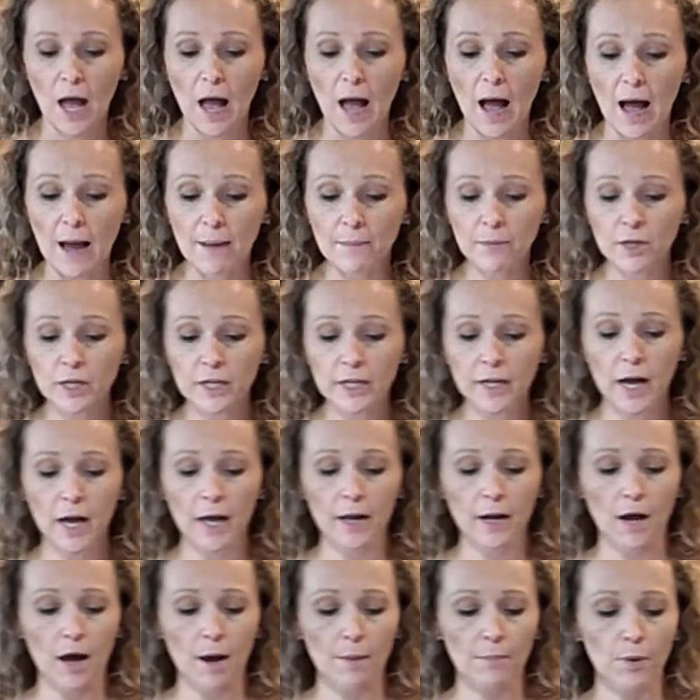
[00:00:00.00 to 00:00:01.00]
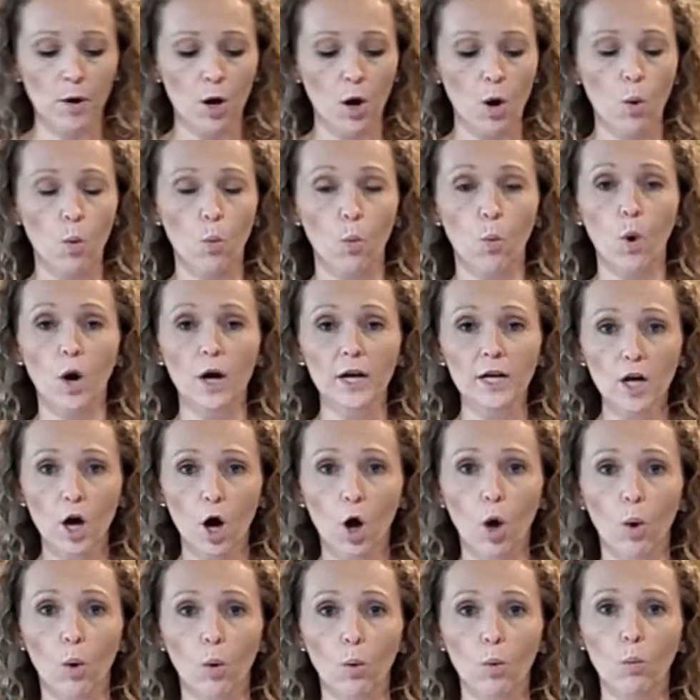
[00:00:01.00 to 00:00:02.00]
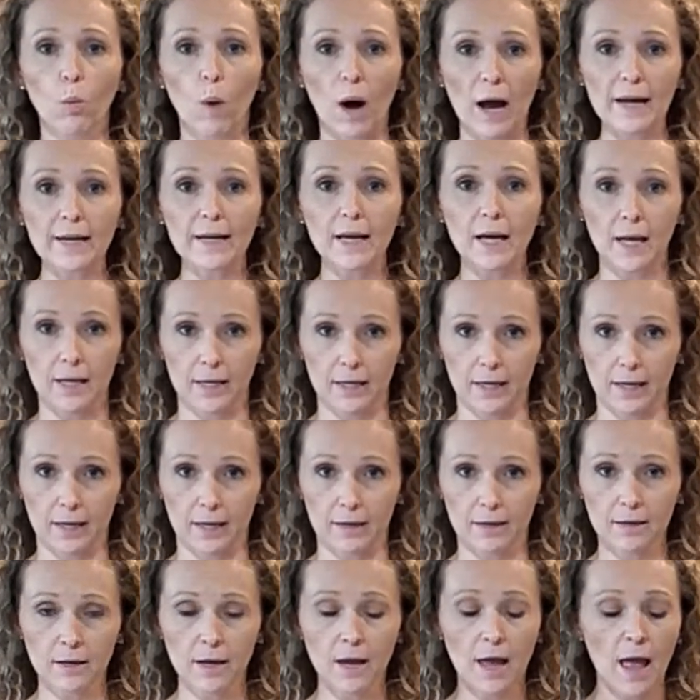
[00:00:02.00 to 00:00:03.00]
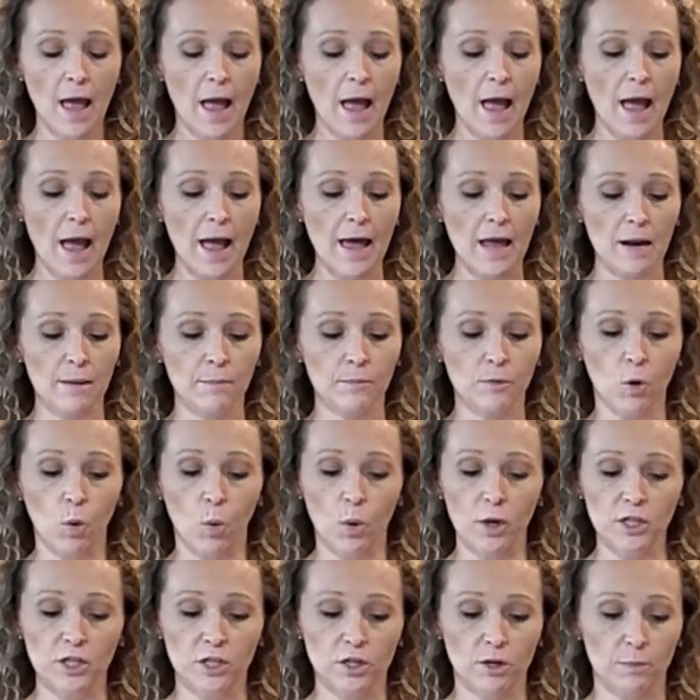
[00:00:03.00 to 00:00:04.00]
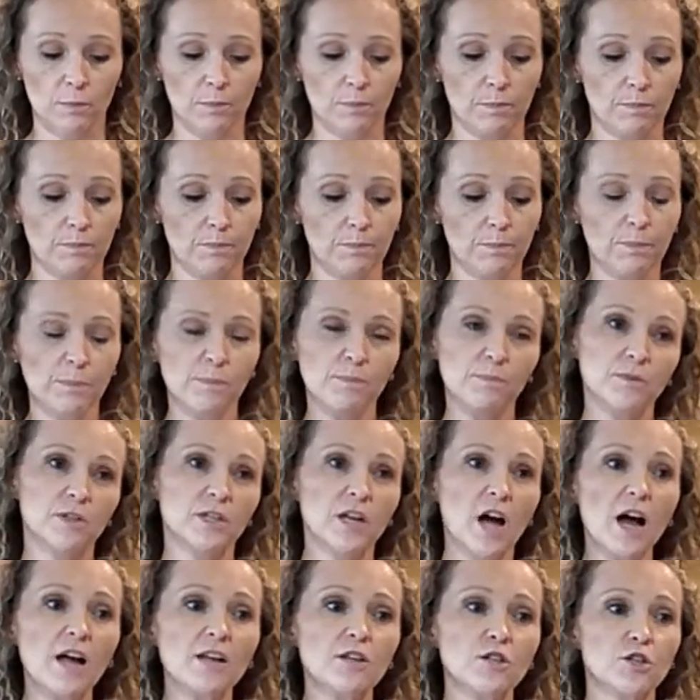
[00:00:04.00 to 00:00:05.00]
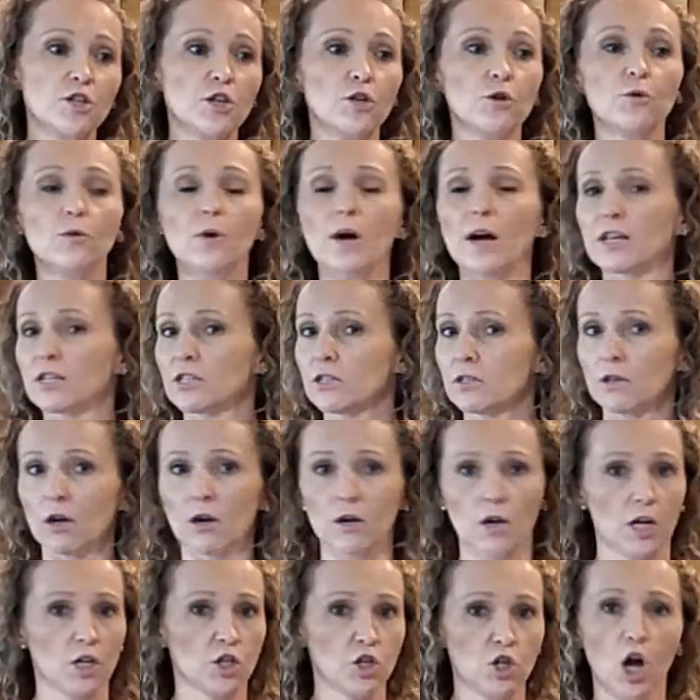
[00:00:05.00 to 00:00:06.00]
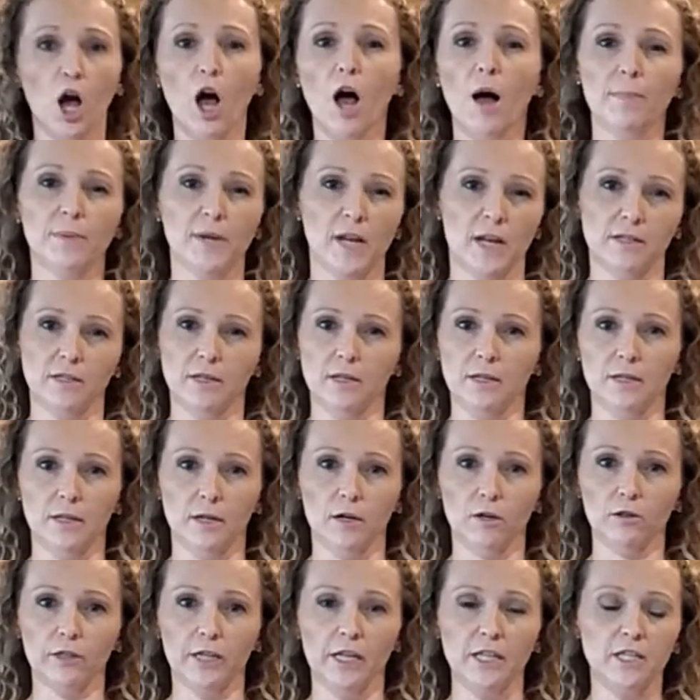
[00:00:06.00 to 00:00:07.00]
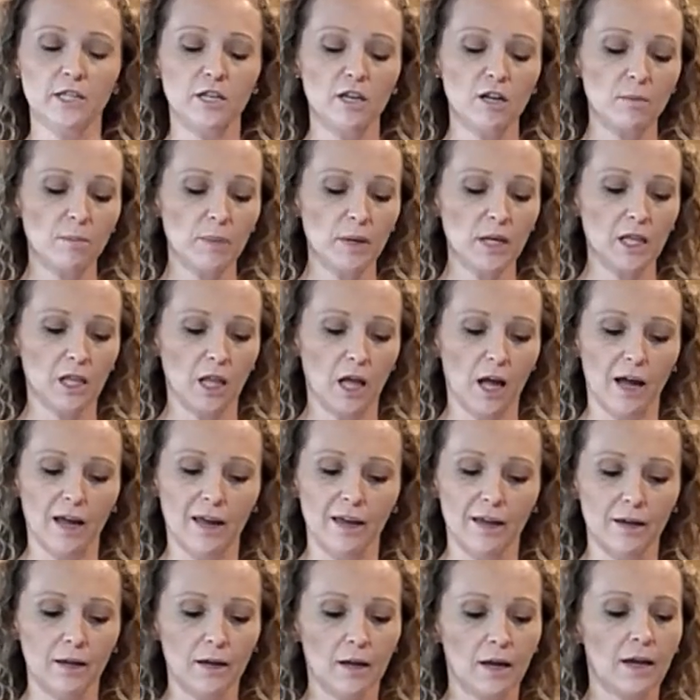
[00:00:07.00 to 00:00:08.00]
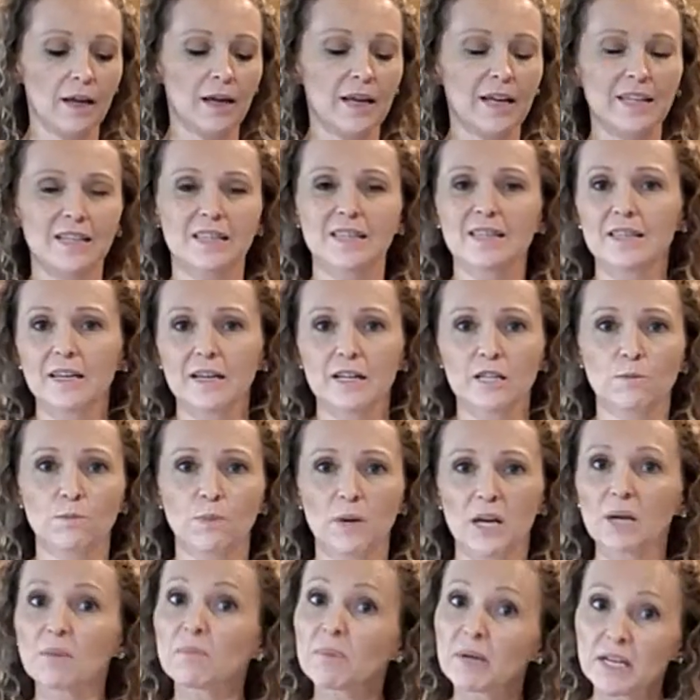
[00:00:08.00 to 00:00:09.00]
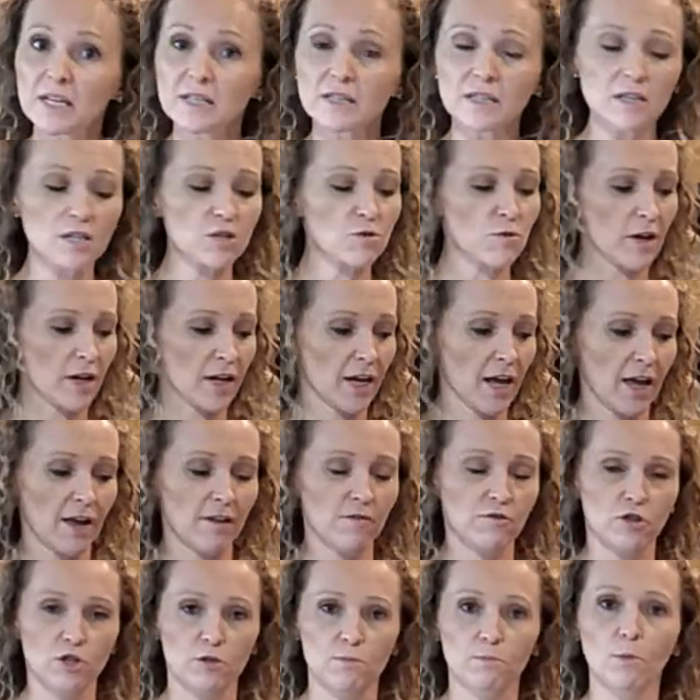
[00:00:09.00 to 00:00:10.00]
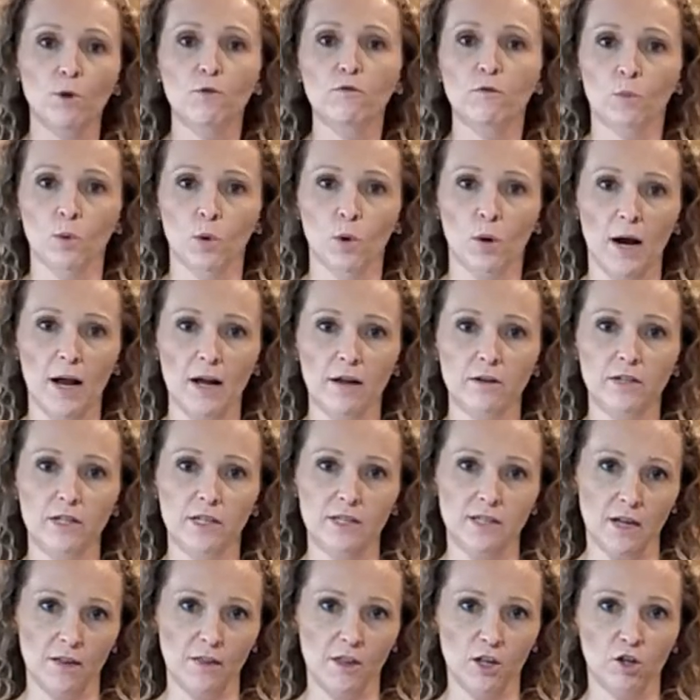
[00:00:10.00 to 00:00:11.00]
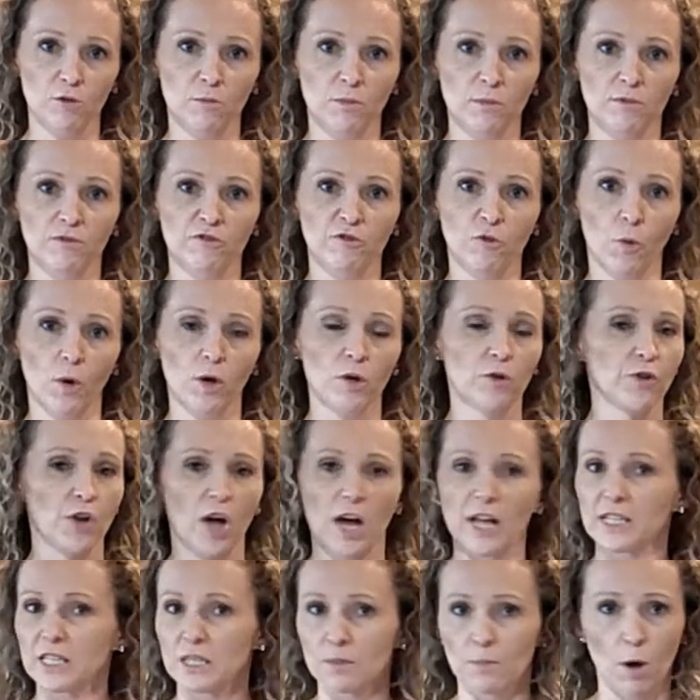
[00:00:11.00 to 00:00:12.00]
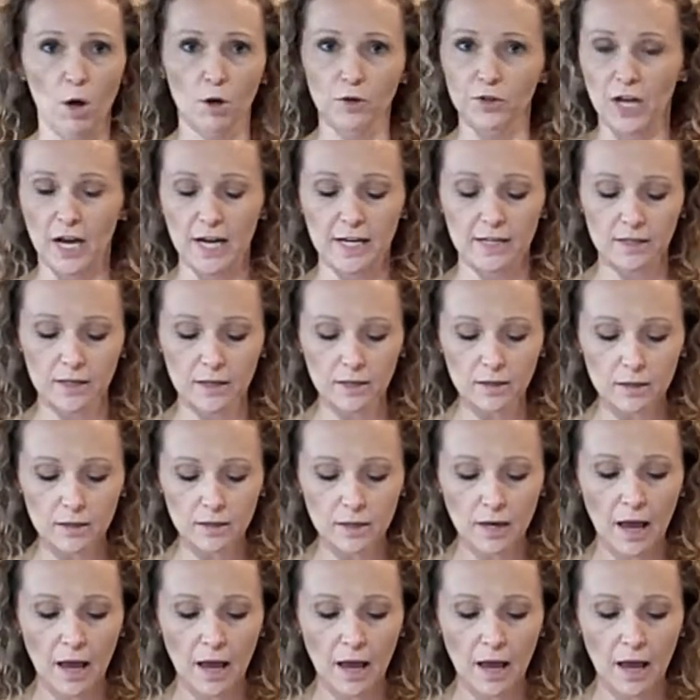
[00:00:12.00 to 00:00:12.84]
I'm gonna cut up one whole white onion and I'm going to not do a, a chop necessarily. It's gonna be like in six big pieces so I can kind of just move them around inside the aluminum foil, not small dices.